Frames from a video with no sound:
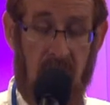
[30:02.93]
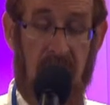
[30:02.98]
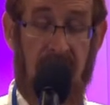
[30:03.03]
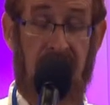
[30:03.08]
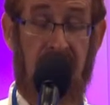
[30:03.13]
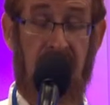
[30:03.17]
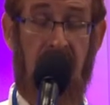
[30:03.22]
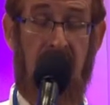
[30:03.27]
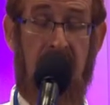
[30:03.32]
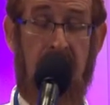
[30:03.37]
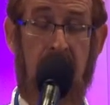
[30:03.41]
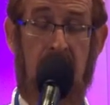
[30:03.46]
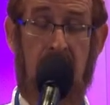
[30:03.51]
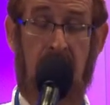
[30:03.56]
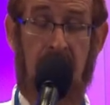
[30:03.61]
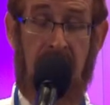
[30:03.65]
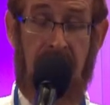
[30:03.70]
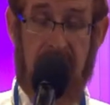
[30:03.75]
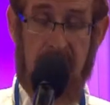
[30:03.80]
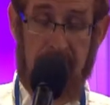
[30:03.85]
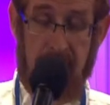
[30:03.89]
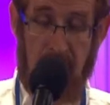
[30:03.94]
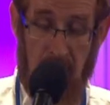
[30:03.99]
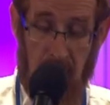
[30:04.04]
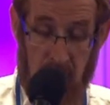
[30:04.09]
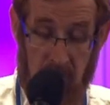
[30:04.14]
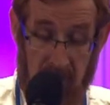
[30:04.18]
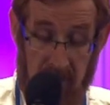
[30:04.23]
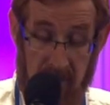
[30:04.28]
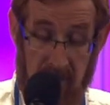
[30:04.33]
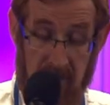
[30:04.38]
a flame in God's
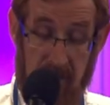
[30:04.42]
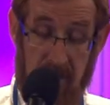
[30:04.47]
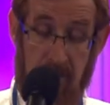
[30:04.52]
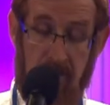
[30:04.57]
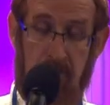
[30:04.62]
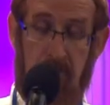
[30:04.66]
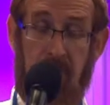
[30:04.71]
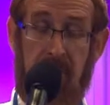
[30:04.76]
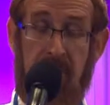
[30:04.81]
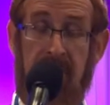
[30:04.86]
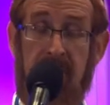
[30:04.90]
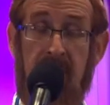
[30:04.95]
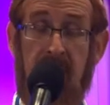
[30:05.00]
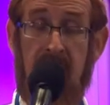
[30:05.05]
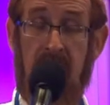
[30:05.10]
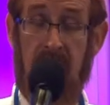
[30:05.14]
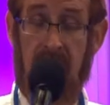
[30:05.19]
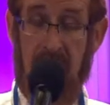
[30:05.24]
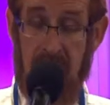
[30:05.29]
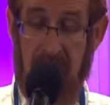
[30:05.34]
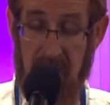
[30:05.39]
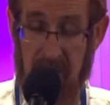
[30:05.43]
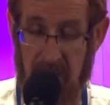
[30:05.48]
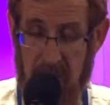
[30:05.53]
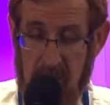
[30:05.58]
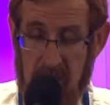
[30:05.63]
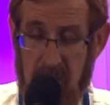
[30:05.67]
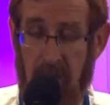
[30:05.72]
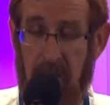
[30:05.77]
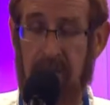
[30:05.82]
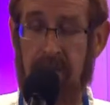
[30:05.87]
menorah, bring
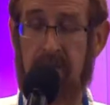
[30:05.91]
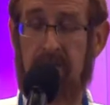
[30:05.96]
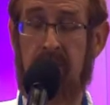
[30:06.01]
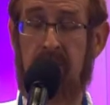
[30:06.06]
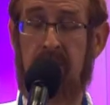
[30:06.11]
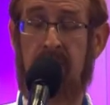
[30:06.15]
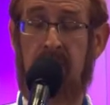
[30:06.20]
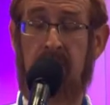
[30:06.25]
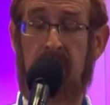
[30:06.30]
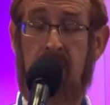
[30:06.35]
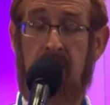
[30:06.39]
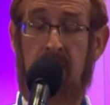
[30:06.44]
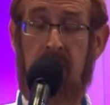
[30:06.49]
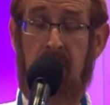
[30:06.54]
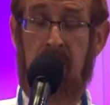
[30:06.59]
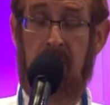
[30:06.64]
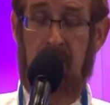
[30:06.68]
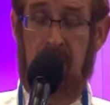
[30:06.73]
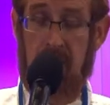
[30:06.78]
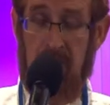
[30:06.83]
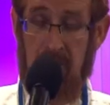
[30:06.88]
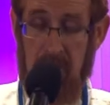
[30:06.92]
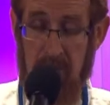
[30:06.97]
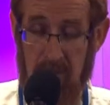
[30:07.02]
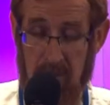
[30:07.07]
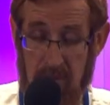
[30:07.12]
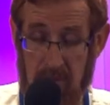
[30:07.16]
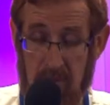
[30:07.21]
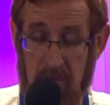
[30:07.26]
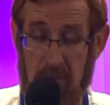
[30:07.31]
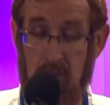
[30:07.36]
His light
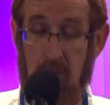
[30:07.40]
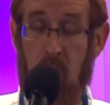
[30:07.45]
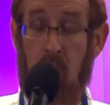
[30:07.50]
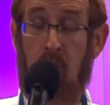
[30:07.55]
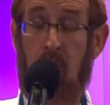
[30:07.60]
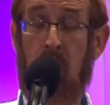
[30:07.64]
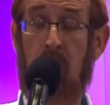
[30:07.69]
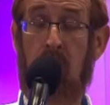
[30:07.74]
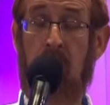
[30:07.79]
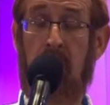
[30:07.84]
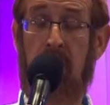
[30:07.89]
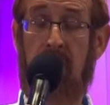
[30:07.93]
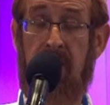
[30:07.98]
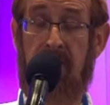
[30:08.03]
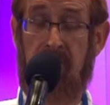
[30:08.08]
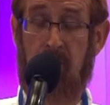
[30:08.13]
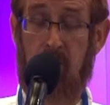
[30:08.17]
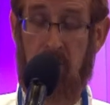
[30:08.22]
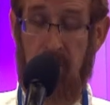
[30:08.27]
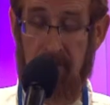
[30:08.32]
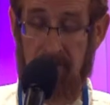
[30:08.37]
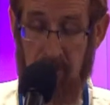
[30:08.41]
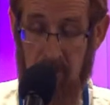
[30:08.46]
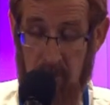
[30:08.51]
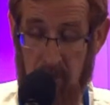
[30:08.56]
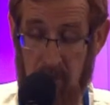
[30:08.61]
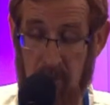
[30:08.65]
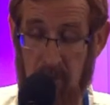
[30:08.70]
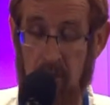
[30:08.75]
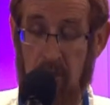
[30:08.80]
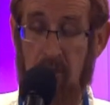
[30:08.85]
to all and every one of
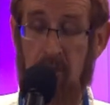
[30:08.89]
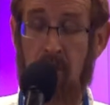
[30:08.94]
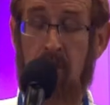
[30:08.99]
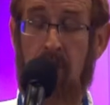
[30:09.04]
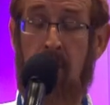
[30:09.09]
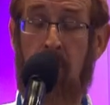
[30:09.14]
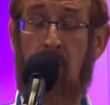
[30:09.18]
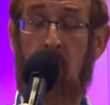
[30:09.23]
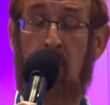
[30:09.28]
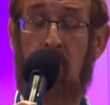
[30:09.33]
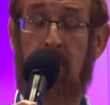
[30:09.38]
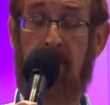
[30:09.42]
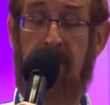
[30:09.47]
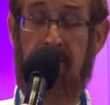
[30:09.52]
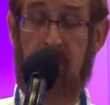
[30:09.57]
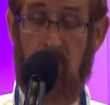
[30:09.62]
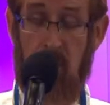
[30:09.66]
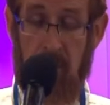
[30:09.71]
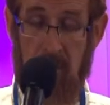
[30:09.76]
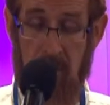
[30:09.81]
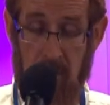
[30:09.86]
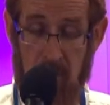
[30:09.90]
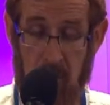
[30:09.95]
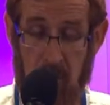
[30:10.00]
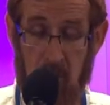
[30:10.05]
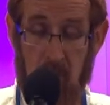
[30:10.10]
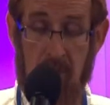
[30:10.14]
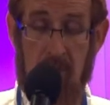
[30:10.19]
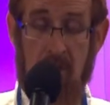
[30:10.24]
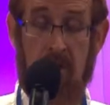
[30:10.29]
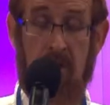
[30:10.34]
you, and all and everyone
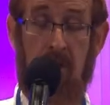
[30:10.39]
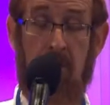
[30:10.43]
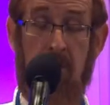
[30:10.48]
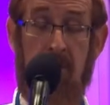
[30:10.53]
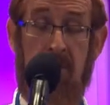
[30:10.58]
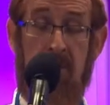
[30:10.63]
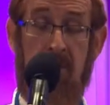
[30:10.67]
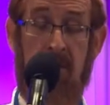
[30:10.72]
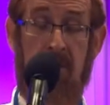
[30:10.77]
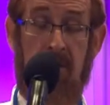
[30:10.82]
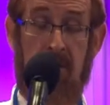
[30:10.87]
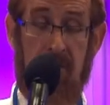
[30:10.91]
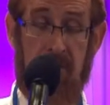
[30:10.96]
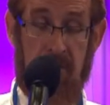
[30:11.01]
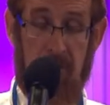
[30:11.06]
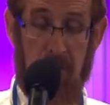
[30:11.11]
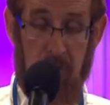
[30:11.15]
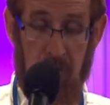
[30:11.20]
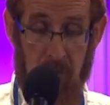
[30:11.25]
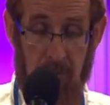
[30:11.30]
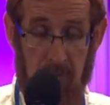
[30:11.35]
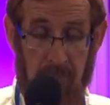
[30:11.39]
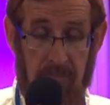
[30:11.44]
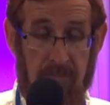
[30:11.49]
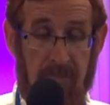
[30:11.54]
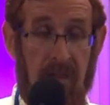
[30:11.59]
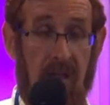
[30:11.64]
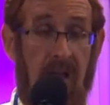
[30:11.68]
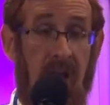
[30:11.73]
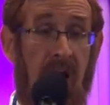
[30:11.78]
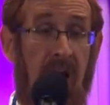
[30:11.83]
who is close to you.
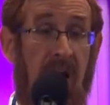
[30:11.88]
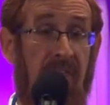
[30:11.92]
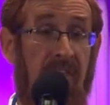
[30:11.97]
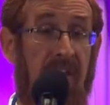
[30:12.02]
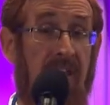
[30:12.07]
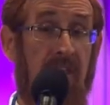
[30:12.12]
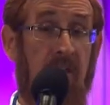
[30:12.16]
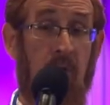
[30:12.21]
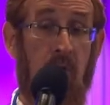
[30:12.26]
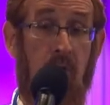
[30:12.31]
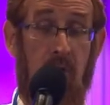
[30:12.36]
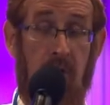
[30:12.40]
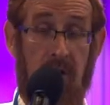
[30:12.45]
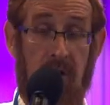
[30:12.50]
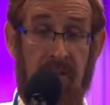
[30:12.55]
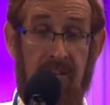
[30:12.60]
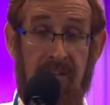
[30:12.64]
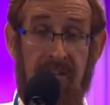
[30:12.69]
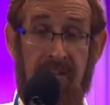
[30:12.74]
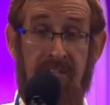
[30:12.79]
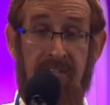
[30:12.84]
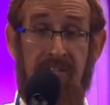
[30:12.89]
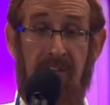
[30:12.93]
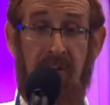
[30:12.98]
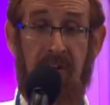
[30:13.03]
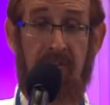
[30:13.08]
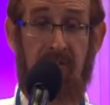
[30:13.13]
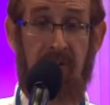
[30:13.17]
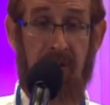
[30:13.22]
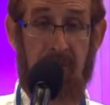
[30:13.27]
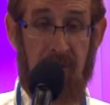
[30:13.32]
I thank you all
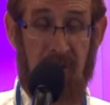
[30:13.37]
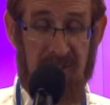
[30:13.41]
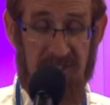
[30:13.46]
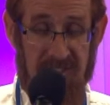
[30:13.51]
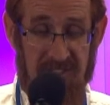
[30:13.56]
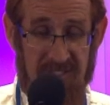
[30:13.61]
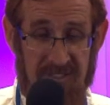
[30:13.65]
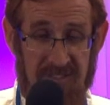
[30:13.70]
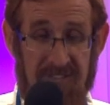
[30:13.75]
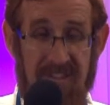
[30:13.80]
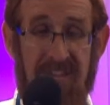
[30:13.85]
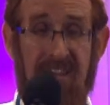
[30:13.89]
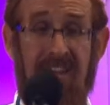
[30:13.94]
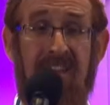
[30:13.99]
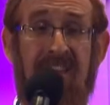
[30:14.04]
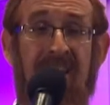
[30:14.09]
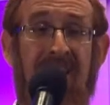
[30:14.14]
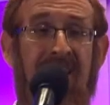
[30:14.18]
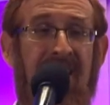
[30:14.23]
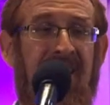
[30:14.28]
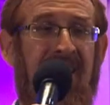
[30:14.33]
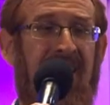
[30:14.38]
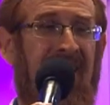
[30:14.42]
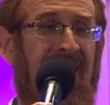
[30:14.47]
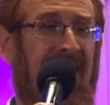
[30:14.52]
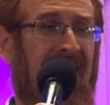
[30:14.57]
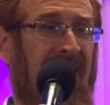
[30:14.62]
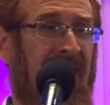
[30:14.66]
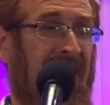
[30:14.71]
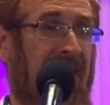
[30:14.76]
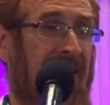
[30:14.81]
very, very much.
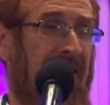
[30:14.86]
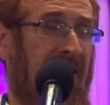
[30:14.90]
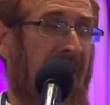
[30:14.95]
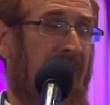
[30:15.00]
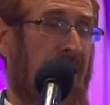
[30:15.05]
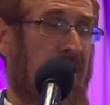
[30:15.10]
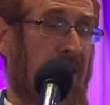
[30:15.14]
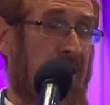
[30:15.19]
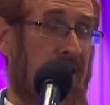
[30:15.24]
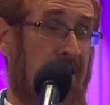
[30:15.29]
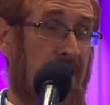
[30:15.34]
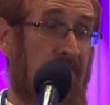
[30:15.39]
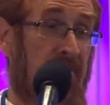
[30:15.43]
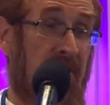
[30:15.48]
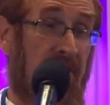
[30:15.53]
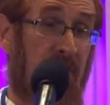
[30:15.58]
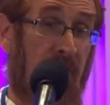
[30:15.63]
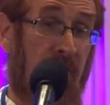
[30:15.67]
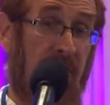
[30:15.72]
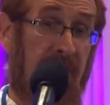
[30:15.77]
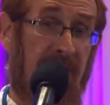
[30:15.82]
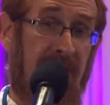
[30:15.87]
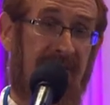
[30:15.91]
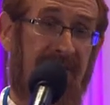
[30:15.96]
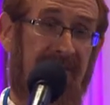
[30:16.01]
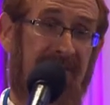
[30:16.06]
As I said before,